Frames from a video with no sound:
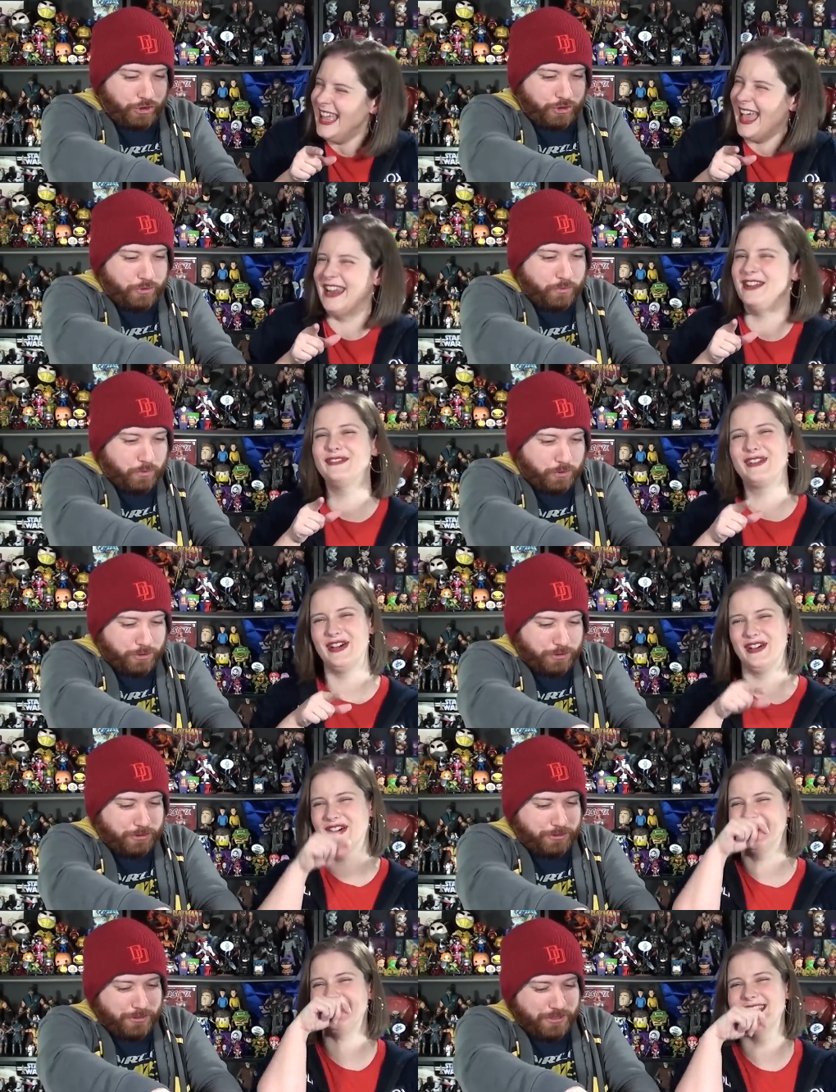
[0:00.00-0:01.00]
Speaker 1: And of
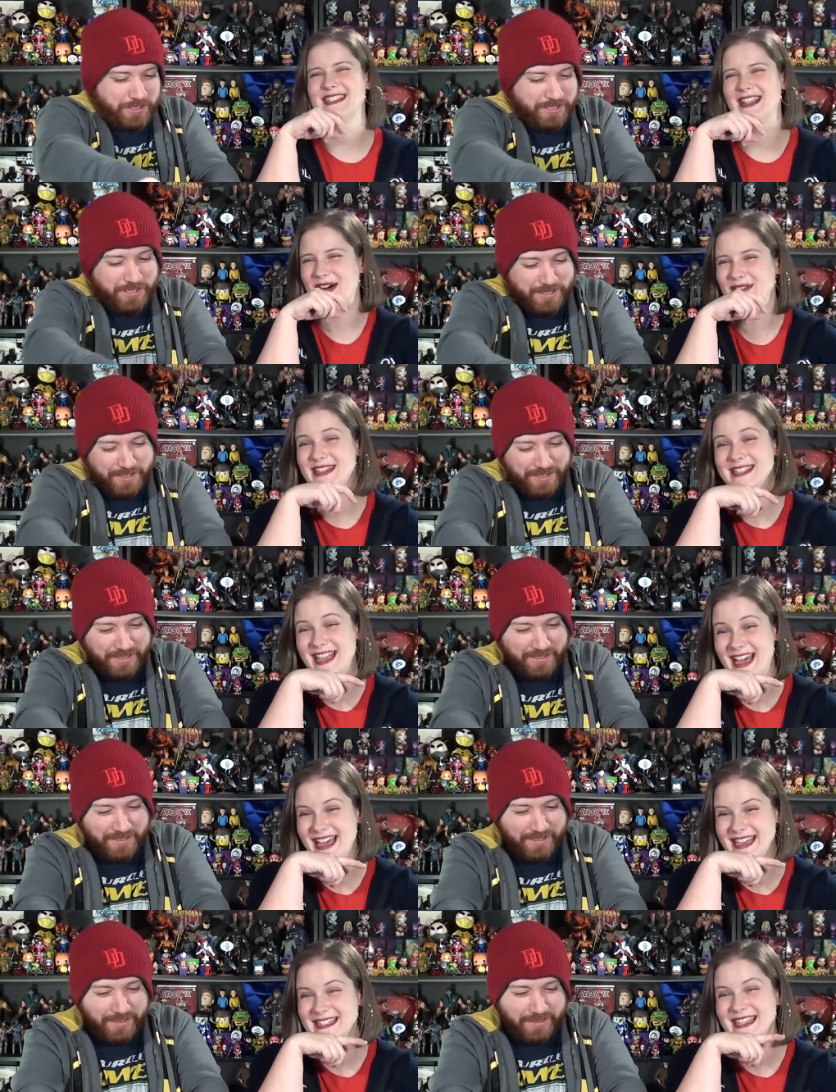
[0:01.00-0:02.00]
course, as always,
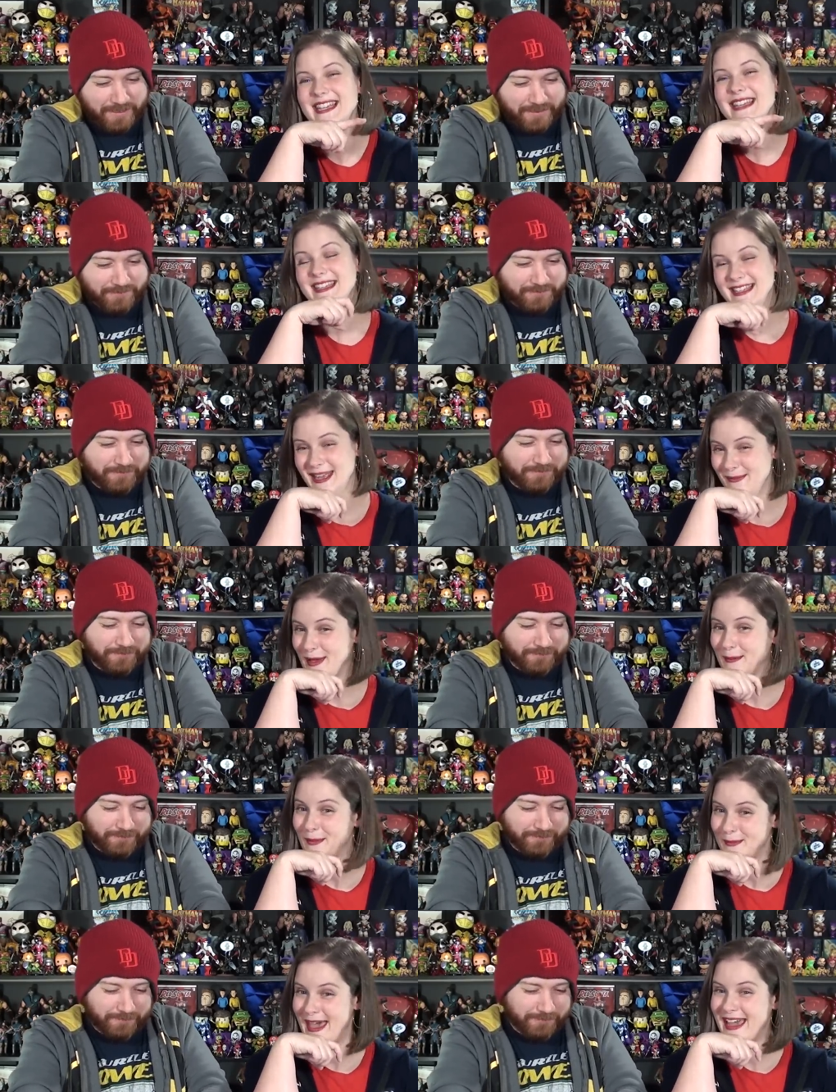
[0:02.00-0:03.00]
guys, keep
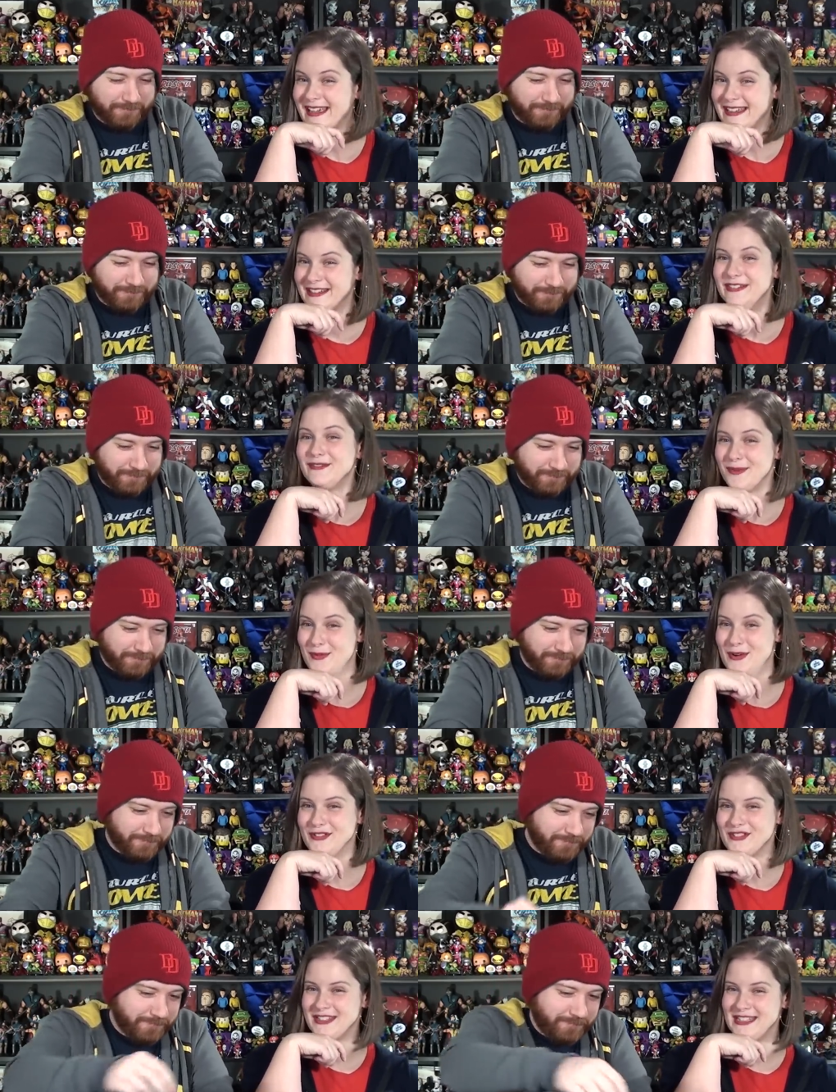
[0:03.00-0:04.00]
coming back for
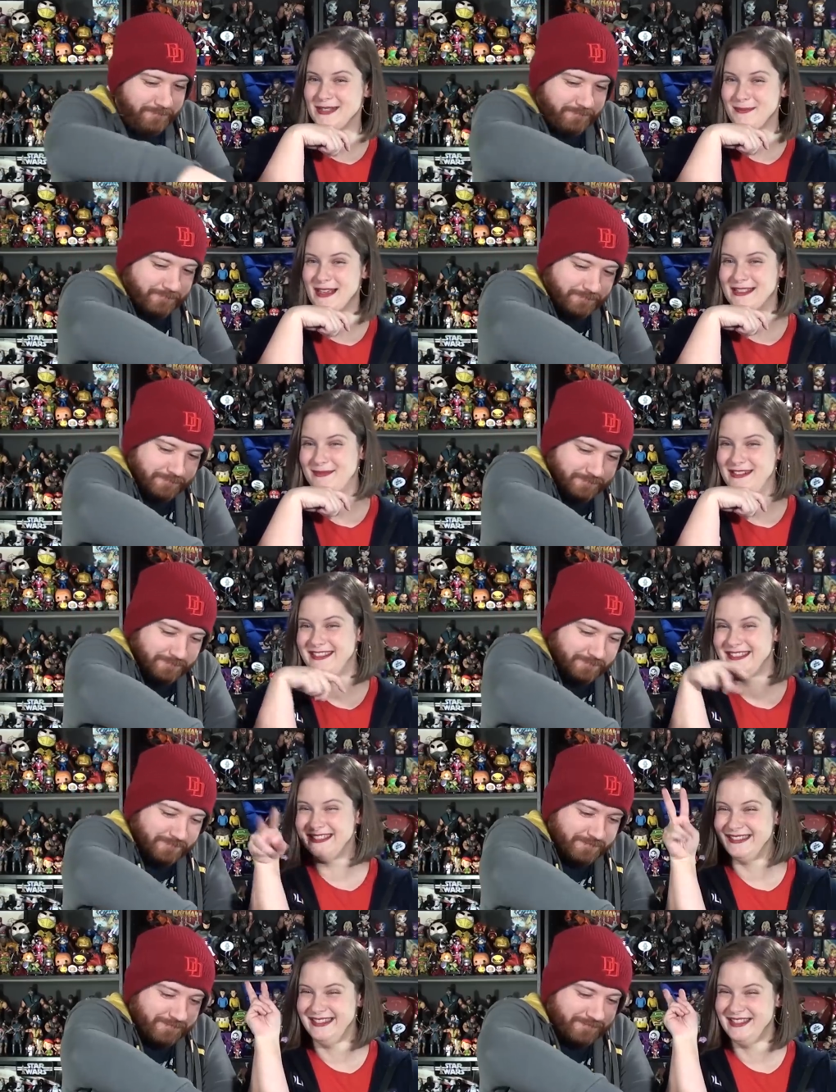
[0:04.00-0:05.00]
more Tracey's Basement.
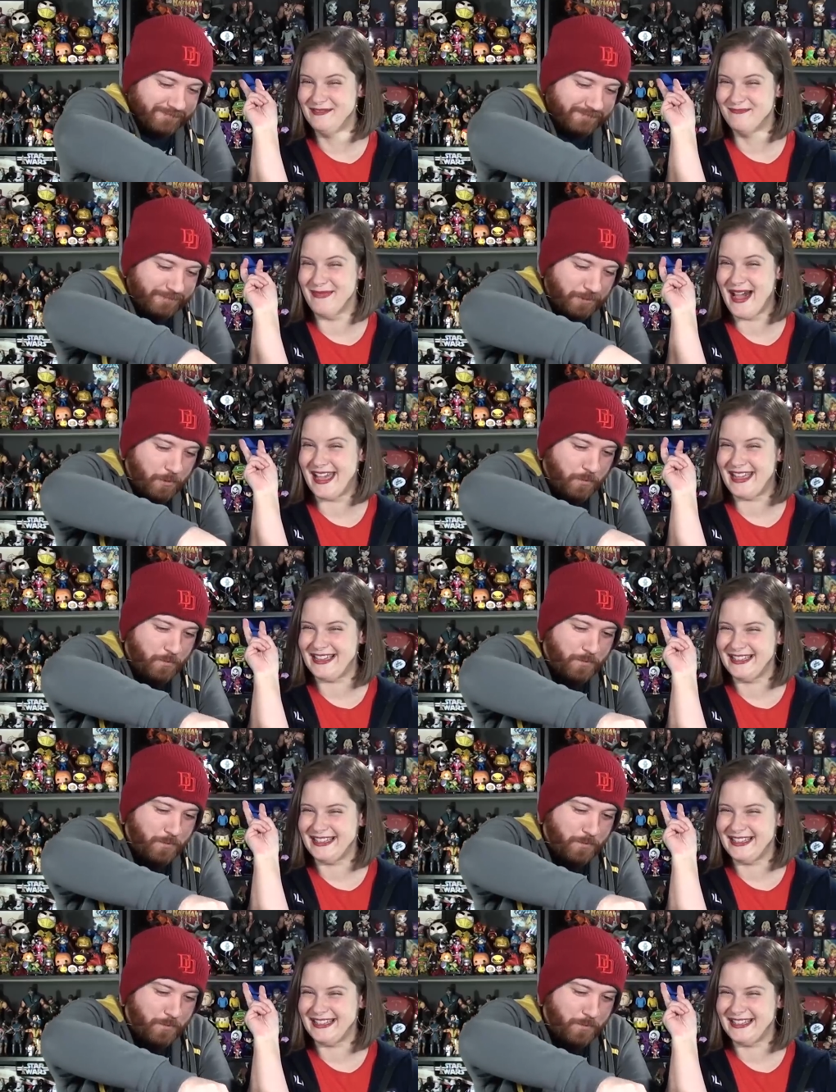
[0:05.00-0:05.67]
Bye!